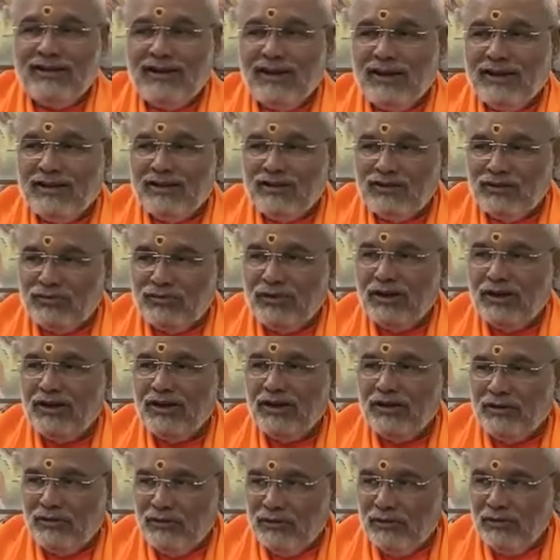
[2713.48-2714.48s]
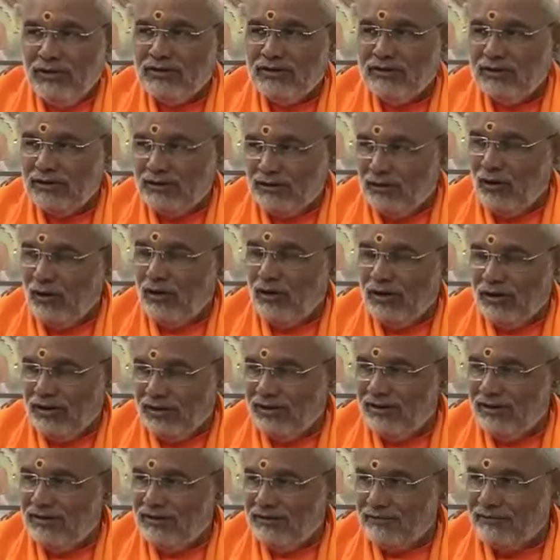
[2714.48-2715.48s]
catch-22, as they call
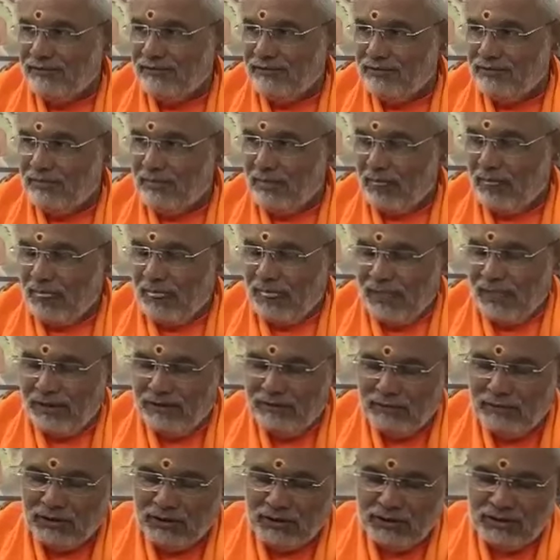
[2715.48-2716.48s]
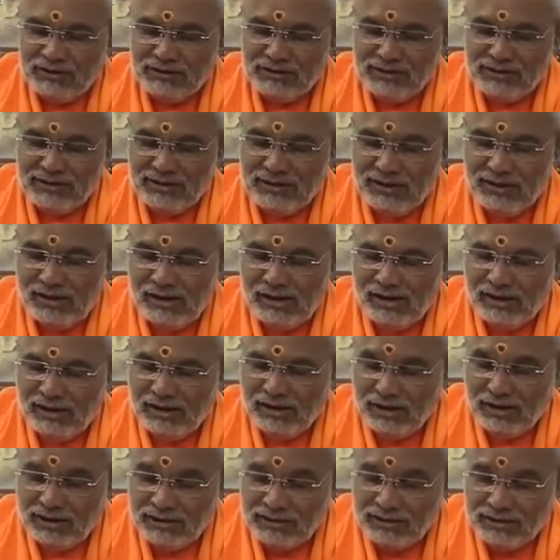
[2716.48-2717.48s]
it. Because
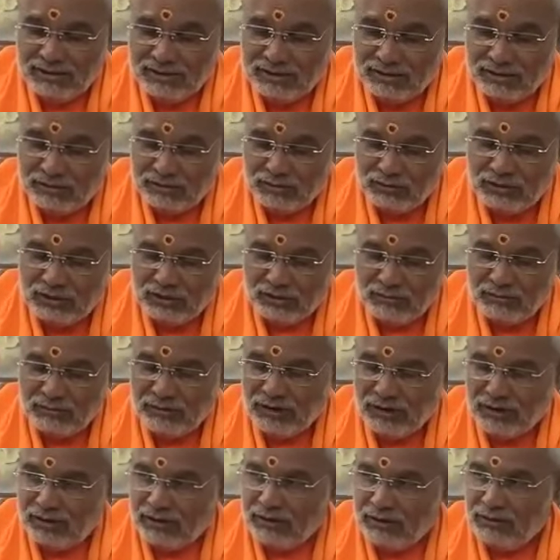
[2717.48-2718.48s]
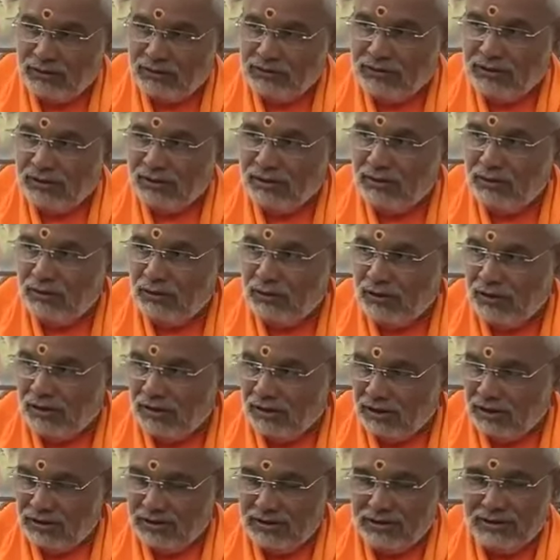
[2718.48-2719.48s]
unless you come across a good
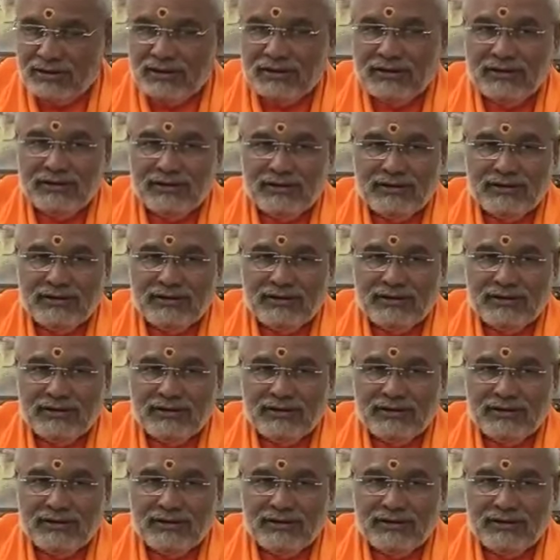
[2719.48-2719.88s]
teacher,